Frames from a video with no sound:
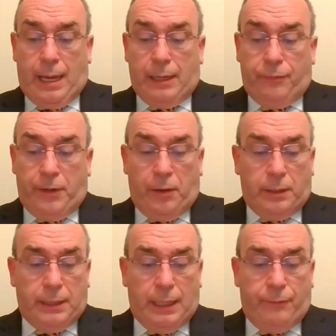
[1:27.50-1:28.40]
And if you're
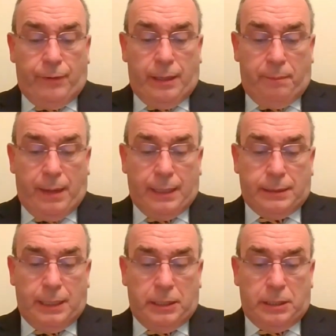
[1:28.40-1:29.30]
not delivering the
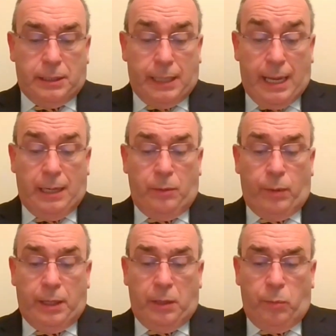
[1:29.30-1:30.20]
message, then
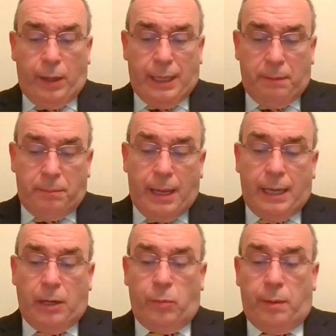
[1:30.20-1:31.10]
when the wicked
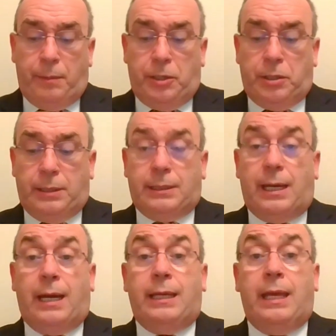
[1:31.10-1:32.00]
men and women shall
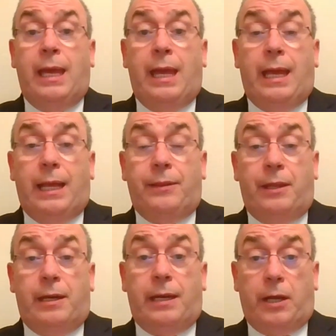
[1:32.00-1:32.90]
die in
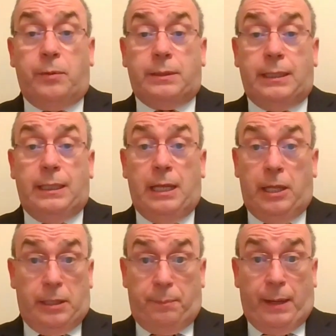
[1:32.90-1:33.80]
their iniquity,
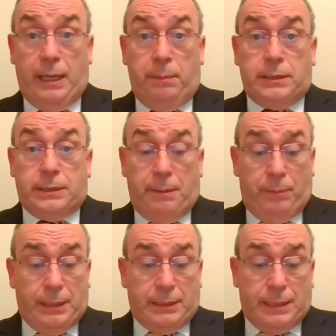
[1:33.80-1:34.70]
the Bible
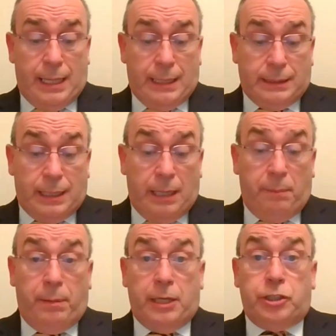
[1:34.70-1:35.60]
simply says that their
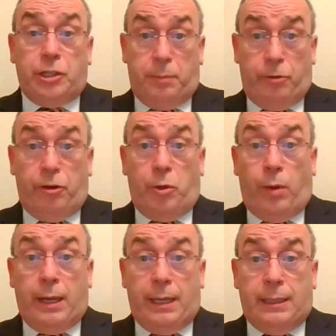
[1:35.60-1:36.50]
blood shall be
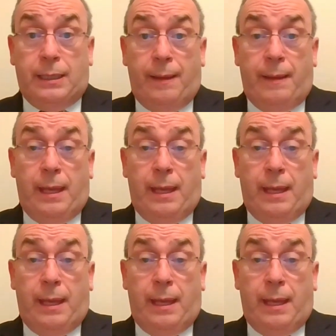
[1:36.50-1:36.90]
required